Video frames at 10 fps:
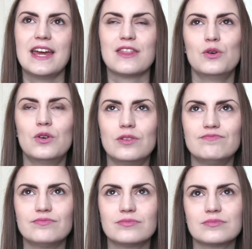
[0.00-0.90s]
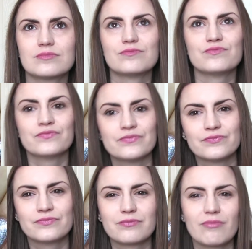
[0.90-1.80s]
I thought,
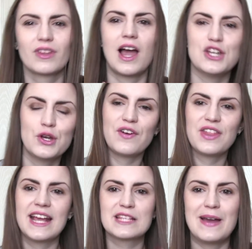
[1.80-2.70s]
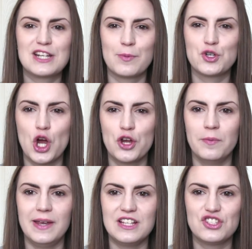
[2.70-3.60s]
I don't know if I think Expecto
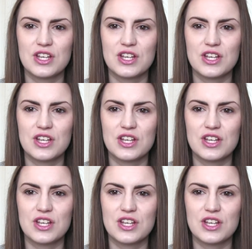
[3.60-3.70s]
Patronum is